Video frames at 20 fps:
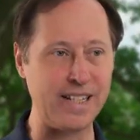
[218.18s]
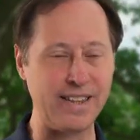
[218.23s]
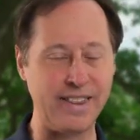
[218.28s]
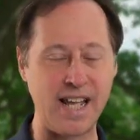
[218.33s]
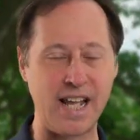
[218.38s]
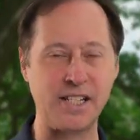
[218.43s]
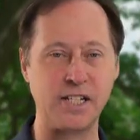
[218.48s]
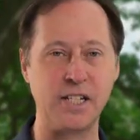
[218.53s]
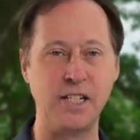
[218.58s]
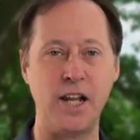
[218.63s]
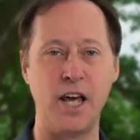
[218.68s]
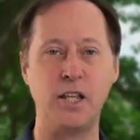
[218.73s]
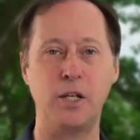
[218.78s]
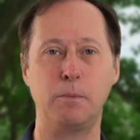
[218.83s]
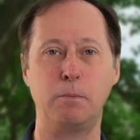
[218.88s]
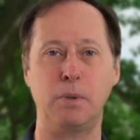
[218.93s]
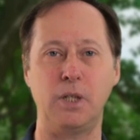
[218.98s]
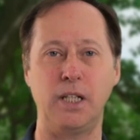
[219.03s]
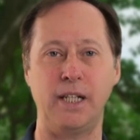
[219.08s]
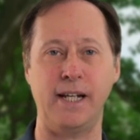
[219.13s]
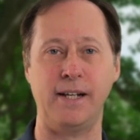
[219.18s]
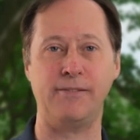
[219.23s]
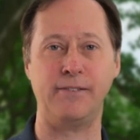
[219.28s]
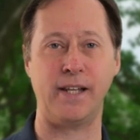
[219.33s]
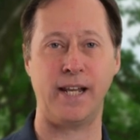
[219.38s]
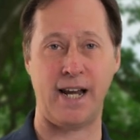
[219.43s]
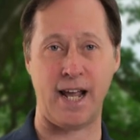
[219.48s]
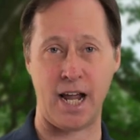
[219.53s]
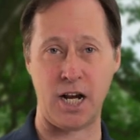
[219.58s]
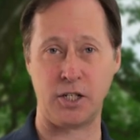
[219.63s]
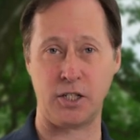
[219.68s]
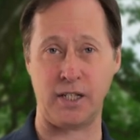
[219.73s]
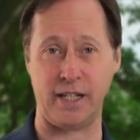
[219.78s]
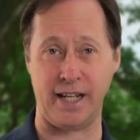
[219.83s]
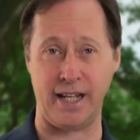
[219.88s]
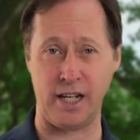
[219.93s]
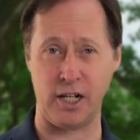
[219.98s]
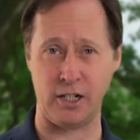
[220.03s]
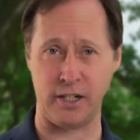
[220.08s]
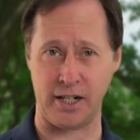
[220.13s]
that's another belief that
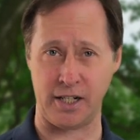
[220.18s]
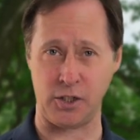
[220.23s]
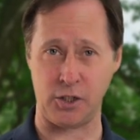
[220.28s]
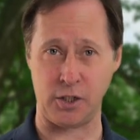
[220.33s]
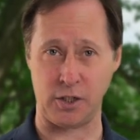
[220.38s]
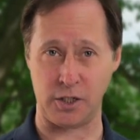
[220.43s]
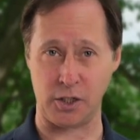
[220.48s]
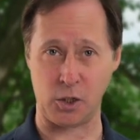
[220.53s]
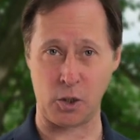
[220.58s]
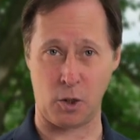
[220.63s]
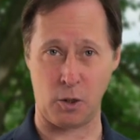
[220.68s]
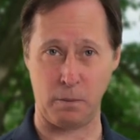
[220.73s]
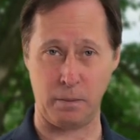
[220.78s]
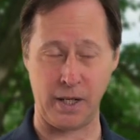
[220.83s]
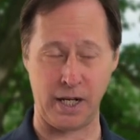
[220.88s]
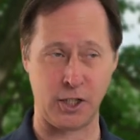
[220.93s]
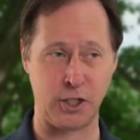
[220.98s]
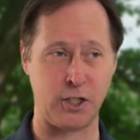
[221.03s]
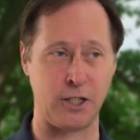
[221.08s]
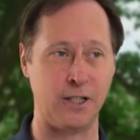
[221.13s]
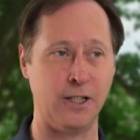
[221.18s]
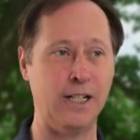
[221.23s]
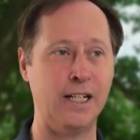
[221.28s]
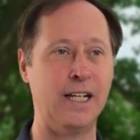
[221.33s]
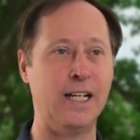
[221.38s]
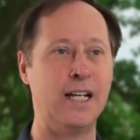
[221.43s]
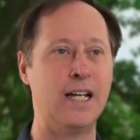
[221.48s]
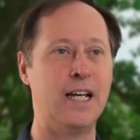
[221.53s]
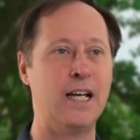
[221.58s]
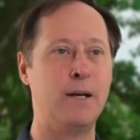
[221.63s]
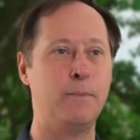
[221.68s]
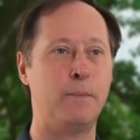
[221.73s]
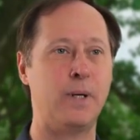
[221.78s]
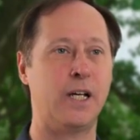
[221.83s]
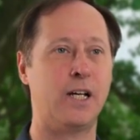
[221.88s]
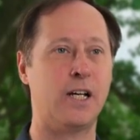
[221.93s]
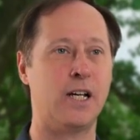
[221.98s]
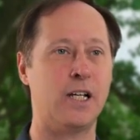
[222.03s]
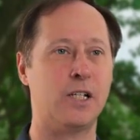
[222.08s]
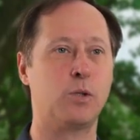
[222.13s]
actually entered into this whole picture.
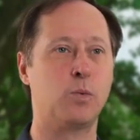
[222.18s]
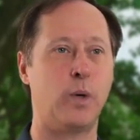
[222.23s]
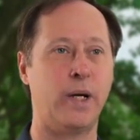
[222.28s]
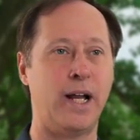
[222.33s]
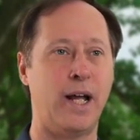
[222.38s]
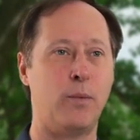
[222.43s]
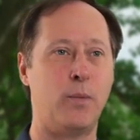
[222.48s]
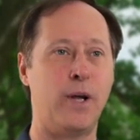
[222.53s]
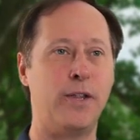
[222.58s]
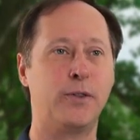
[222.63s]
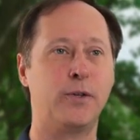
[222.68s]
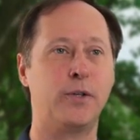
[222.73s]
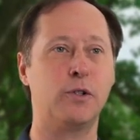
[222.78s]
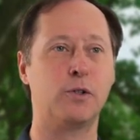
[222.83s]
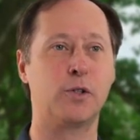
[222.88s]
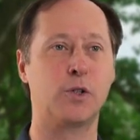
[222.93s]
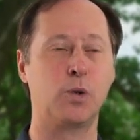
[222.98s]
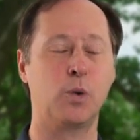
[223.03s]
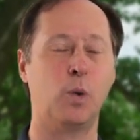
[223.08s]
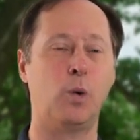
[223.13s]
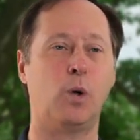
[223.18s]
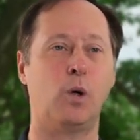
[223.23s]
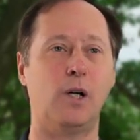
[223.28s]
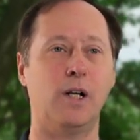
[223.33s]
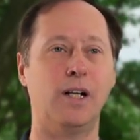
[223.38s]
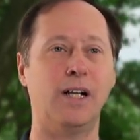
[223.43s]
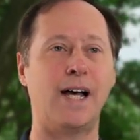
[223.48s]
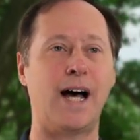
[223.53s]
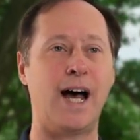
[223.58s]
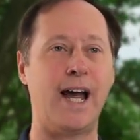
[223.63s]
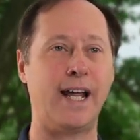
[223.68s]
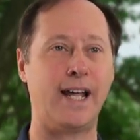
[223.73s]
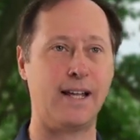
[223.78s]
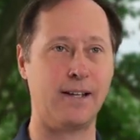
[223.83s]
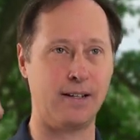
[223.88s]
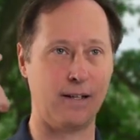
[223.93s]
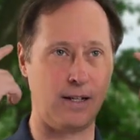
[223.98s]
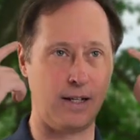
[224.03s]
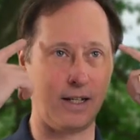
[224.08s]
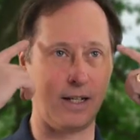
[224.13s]
Because when I went through school, I
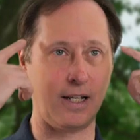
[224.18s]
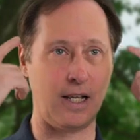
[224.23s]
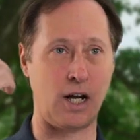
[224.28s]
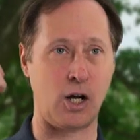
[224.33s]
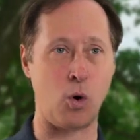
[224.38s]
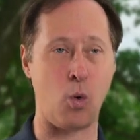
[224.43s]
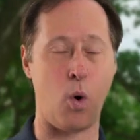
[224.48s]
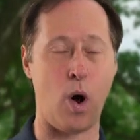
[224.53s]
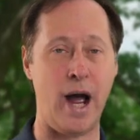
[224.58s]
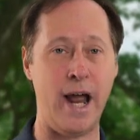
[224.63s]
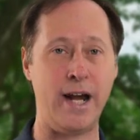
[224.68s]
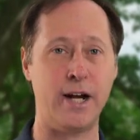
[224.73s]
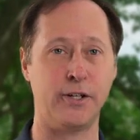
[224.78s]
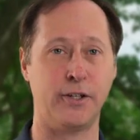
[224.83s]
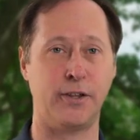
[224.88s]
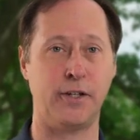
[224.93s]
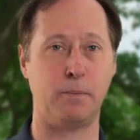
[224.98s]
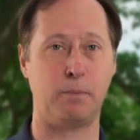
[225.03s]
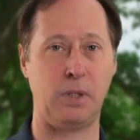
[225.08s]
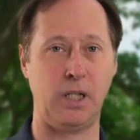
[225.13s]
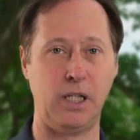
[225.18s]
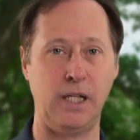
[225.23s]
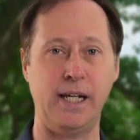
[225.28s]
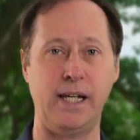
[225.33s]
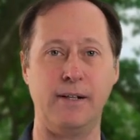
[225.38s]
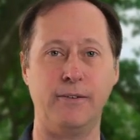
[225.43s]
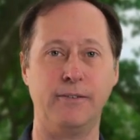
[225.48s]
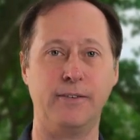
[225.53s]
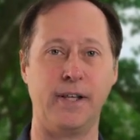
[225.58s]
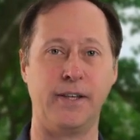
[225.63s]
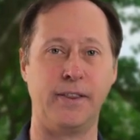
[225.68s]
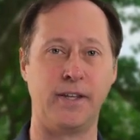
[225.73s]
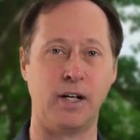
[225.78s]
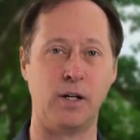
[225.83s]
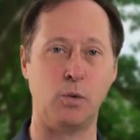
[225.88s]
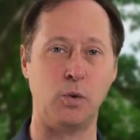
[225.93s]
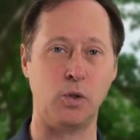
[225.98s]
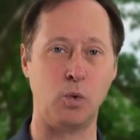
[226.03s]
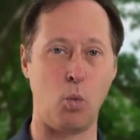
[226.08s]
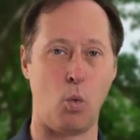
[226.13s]
acquired the belief that there
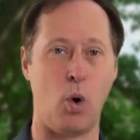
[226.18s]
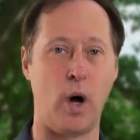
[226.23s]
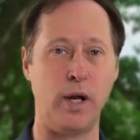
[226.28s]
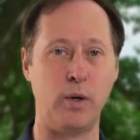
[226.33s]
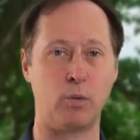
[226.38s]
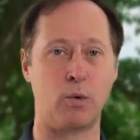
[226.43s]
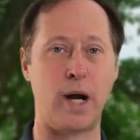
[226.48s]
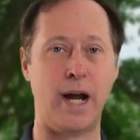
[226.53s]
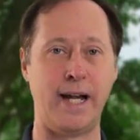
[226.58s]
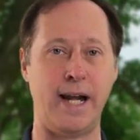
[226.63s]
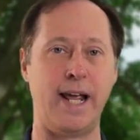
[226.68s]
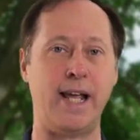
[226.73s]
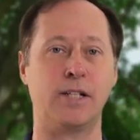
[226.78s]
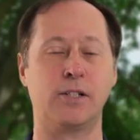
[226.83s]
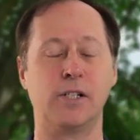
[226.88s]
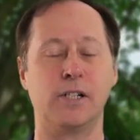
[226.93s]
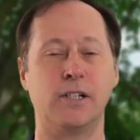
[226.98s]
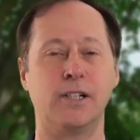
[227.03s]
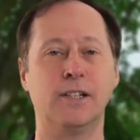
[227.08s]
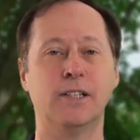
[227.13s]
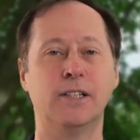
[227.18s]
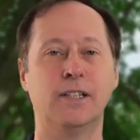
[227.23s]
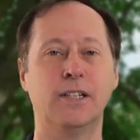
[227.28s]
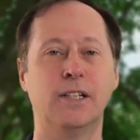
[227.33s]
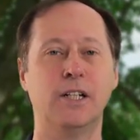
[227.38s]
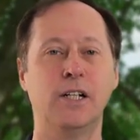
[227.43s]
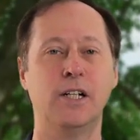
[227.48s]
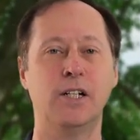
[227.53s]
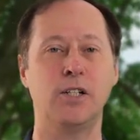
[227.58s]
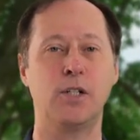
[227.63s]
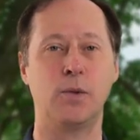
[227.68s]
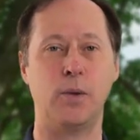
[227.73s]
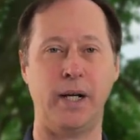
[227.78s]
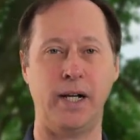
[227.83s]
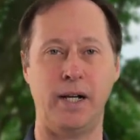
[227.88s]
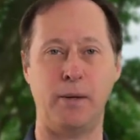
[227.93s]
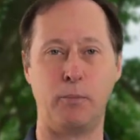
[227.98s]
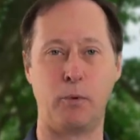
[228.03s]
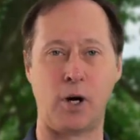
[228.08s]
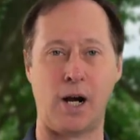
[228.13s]
was one right answer to
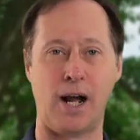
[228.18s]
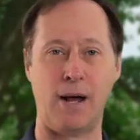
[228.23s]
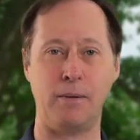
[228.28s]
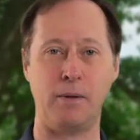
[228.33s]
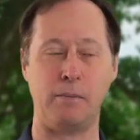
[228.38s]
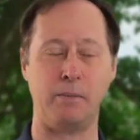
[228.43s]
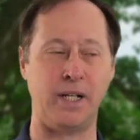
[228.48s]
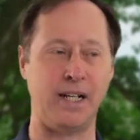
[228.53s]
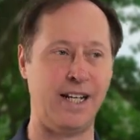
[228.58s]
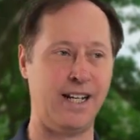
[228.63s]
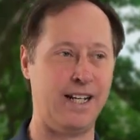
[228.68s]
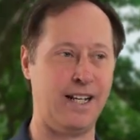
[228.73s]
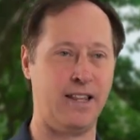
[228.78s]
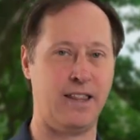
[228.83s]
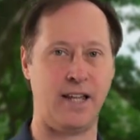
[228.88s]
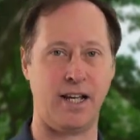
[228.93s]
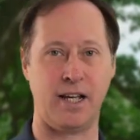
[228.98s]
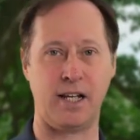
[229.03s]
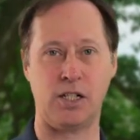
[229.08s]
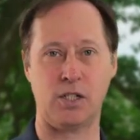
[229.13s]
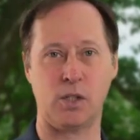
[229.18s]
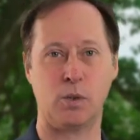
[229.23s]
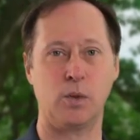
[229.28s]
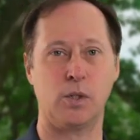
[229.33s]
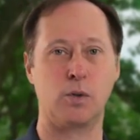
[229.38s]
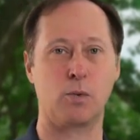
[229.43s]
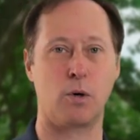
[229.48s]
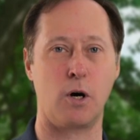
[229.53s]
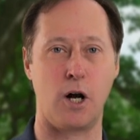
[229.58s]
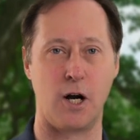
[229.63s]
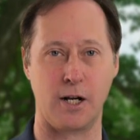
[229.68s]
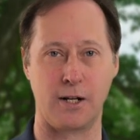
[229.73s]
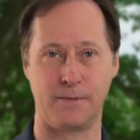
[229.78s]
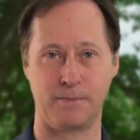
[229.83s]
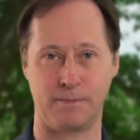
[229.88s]
any problem and anything else was wrong.